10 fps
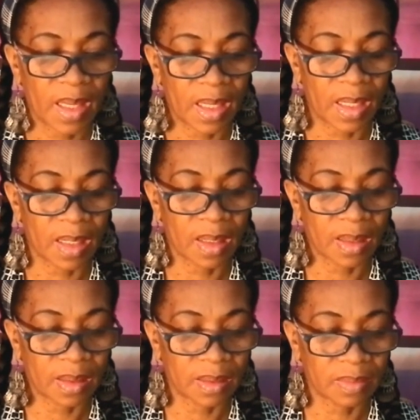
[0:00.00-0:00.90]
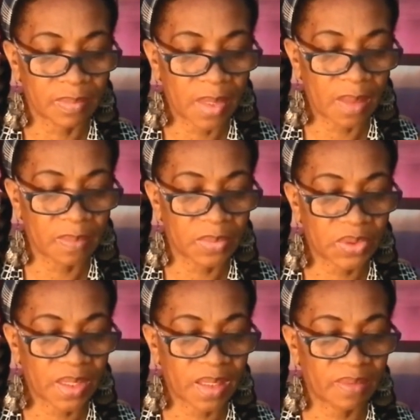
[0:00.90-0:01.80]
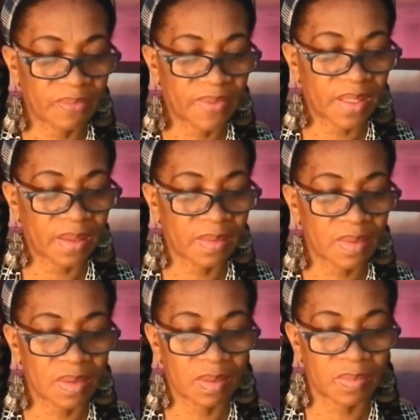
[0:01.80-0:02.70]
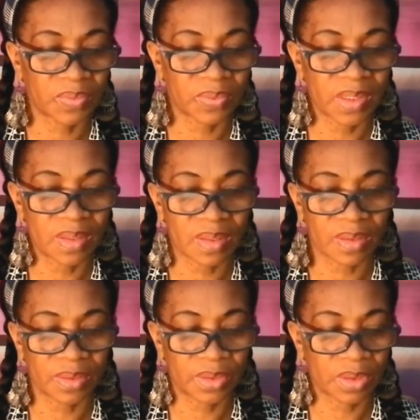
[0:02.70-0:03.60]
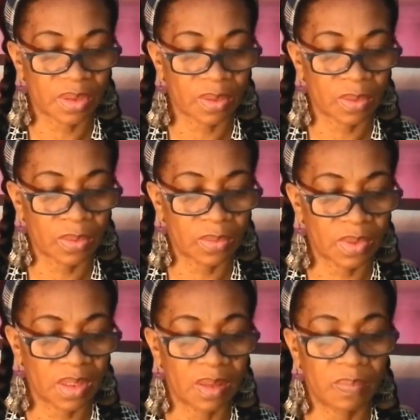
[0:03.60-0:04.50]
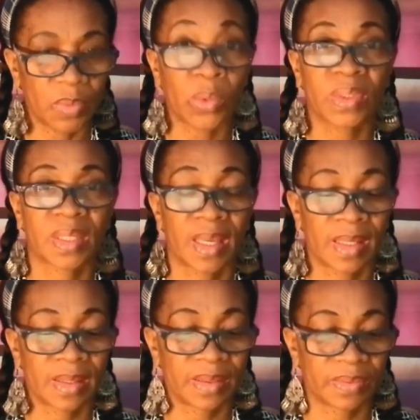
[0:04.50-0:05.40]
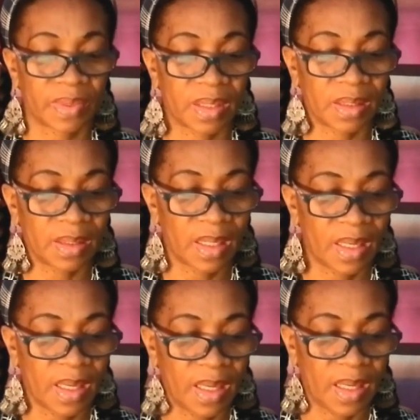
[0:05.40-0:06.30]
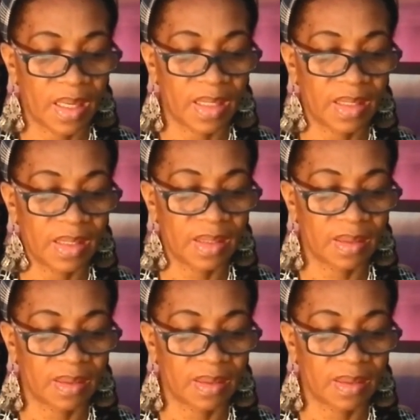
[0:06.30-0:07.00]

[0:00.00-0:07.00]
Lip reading: I'm trying to find some research on the mortality rate and the